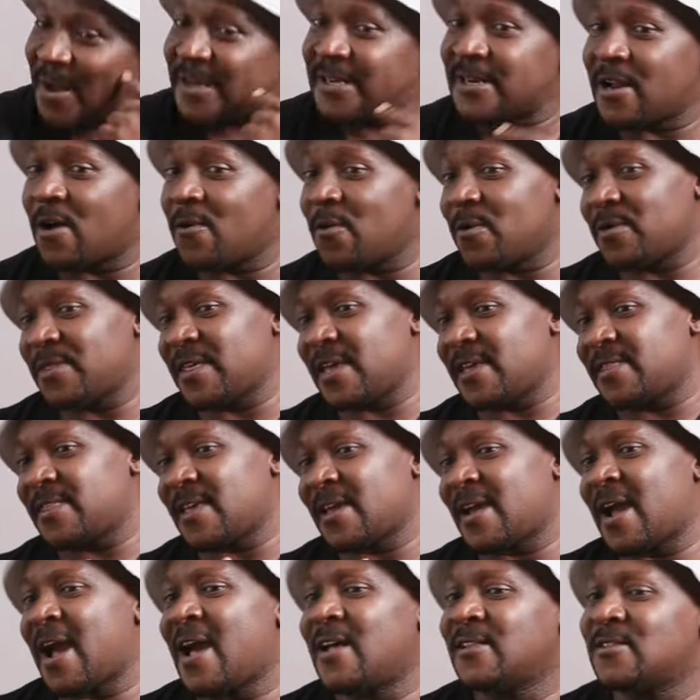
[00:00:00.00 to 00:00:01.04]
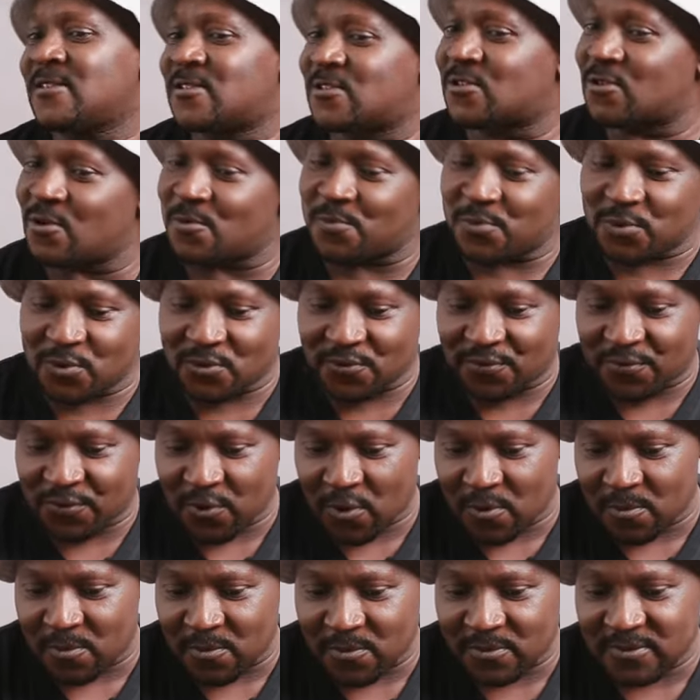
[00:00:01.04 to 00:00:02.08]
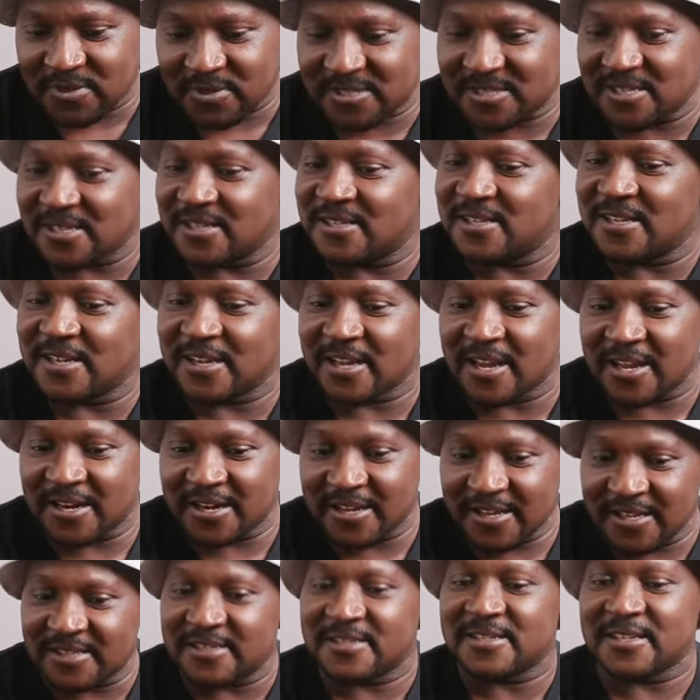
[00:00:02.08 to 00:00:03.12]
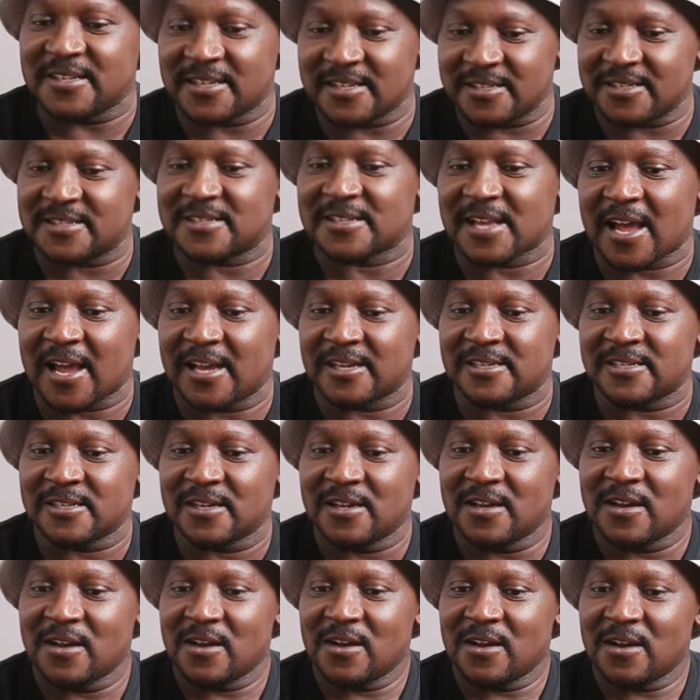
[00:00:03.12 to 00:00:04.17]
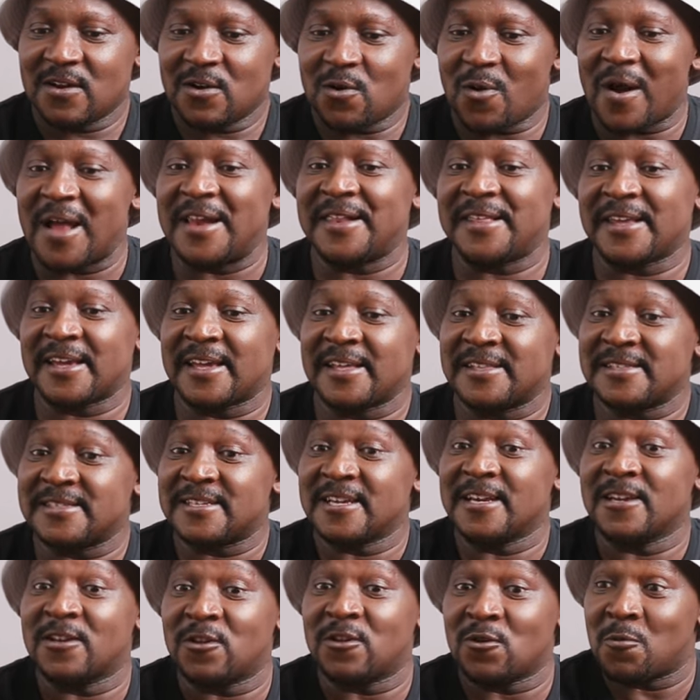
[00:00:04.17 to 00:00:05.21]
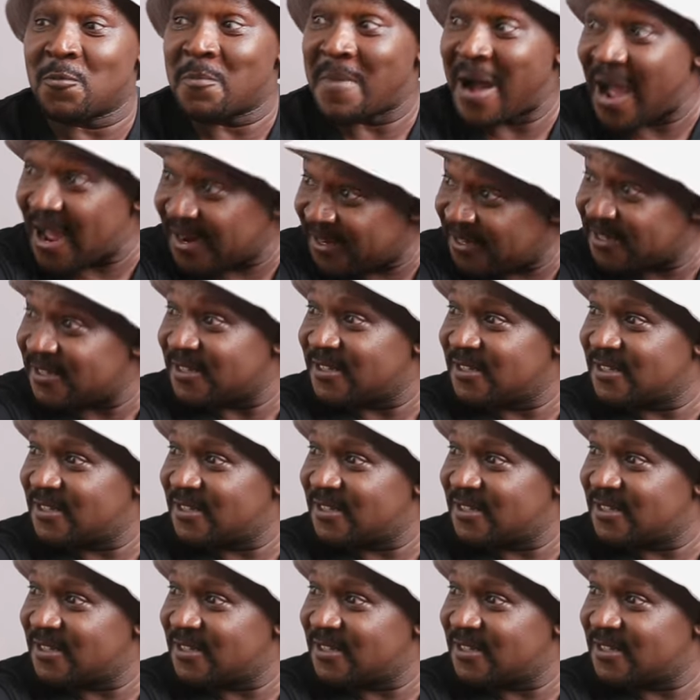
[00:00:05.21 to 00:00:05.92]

But now they, they can't stop you from sitting and eating inside while they can take your money.